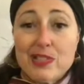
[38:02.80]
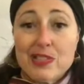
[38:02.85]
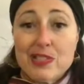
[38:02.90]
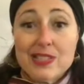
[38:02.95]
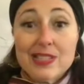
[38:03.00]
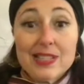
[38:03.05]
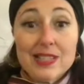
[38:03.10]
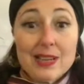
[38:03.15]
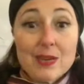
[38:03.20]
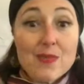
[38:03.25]

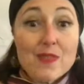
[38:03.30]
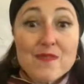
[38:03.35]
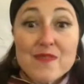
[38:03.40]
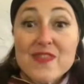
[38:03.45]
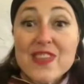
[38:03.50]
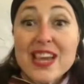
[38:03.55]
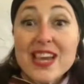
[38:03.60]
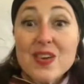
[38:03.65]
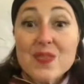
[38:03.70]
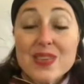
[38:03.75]
person. They were
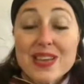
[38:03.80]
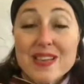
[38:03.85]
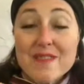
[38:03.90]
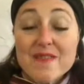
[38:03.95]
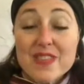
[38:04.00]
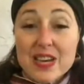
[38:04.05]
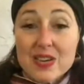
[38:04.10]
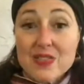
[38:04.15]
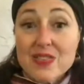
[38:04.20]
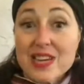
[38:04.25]
very,
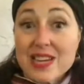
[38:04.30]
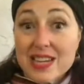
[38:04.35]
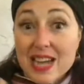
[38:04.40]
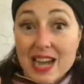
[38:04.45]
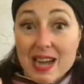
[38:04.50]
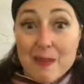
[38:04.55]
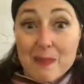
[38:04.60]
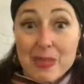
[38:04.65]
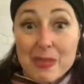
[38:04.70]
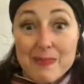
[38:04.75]
very
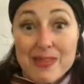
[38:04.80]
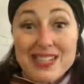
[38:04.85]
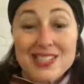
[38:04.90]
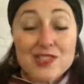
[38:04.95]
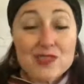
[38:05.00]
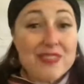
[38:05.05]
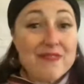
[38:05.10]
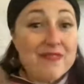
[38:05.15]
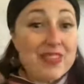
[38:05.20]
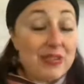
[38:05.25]

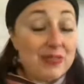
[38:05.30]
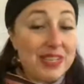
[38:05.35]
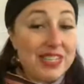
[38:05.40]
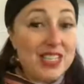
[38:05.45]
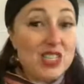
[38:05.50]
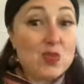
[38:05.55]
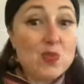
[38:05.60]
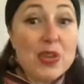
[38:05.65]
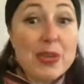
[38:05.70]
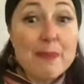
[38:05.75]
complimentary, very
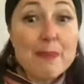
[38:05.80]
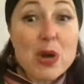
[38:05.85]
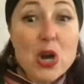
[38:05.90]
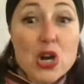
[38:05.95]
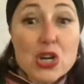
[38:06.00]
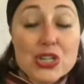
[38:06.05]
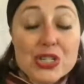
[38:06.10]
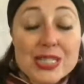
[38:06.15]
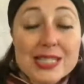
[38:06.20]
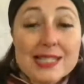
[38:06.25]
sweet
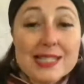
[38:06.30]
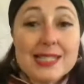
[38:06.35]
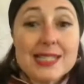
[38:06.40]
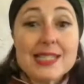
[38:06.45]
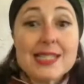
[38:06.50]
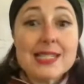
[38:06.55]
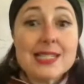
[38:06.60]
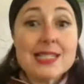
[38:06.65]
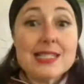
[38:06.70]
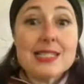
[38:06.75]

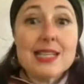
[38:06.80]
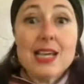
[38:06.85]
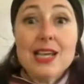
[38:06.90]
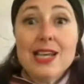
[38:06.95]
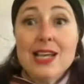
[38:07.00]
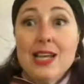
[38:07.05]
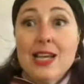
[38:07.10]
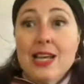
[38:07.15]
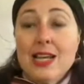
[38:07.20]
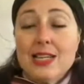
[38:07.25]
person,
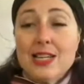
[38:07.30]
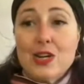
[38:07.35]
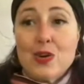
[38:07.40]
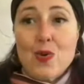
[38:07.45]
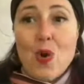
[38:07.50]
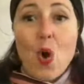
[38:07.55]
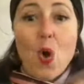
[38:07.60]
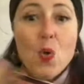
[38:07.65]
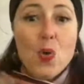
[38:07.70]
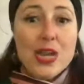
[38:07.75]
you know,
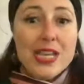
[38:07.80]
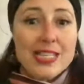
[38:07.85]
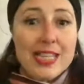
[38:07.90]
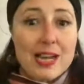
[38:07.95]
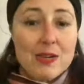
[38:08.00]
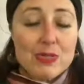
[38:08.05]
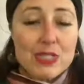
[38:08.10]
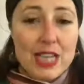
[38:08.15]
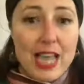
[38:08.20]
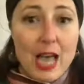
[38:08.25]
always
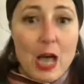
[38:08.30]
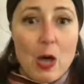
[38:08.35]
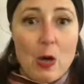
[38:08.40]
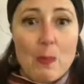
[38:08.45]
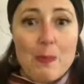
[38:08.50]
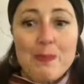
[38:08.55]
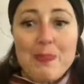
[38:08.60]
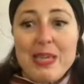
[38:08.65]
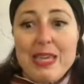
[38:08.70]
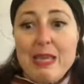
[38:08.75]
out to
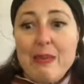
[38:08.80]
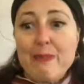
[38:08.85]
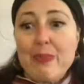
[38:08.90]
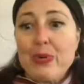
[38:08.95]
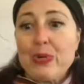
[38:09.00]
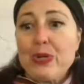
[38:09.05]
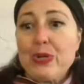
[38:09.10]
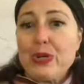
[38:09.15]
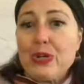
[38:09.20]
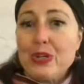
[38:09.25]
help
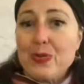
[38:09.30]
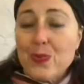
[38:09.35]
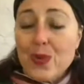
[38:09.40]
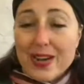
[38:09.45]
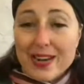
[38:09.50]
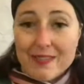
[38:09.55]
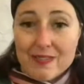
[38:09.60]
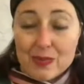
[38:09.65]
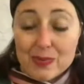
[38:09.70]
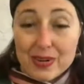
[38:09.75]
people,
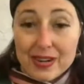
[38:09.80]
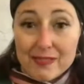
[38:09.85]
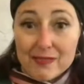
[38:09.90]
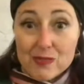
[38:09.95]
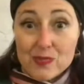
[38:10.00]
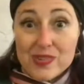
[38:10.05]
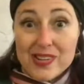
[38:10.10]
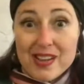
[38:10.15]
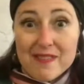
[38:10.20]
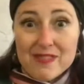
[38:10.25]
whatever,
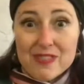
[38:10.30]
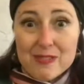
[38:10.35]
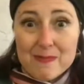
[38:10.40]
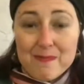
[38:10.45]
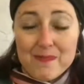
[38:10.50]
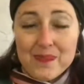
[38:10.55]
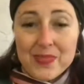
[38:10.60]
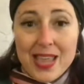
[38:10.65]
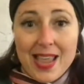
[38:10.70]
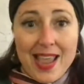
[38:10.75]
whatever,
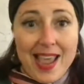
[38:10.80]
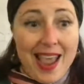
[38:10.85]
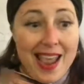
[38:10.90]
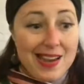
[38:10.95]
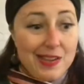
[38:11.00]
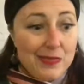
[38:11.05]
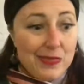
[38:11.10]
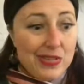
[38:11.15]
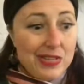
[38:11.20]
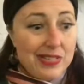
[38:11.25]
whatever.
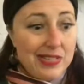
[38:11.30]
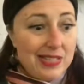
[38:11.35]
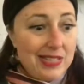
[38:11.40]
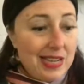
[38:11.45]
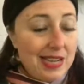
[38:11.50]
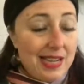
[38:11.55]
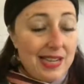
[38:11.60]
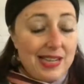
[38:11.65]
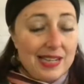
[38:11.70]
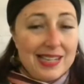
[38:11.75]
And it was
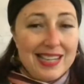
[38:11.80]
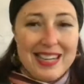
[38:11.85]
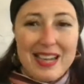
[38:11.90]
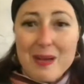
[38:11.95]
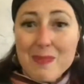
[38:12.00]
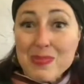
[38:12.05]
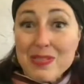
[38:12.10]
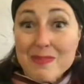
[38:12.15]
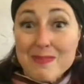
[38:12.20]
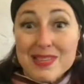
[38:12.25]
uh, a
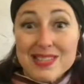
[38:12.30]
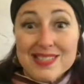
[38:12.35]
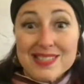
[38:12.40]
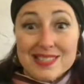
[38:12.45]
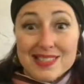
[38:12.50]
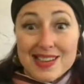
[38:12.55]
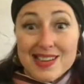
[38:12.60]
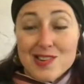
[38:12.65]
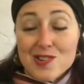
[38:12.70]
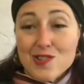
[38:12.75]
couple of
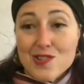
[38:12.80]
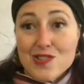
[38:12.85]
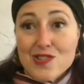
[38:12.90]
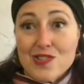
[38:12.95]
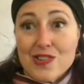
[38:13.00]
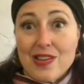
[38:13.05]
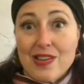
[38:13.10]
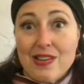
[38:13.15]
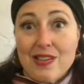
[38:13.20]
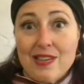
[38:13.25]
months
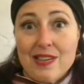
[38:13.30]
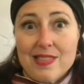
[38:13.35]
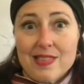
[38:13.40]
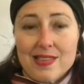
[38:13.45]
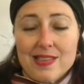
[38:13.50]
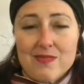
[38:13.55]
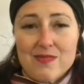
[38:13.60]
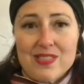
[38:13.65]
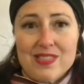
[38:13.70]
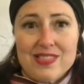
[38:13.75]
later, uh, I
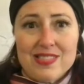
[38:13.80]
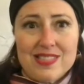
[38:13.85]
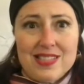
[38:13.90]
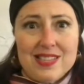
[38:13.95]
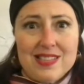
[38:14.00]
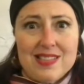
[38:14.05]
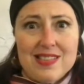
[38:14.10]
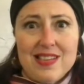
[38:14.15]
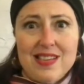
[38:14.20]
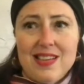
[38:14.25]
think it was,
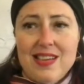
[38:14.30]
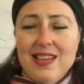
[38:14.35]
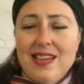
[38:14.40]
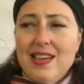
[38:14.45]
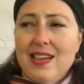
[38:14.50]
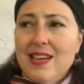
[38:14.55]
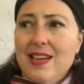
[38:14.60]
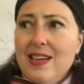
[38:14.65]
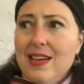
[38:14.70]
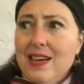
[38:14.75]
that
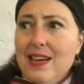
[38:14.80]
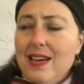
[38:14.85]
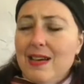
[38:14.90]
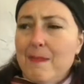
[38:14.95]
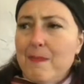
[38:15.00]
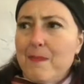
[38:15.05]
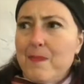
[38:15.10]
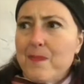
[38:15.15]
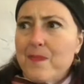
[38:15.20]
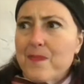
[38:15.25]

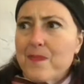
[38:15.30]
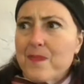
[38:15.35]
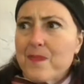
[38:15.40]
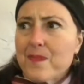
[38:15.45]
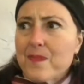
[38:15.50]
um,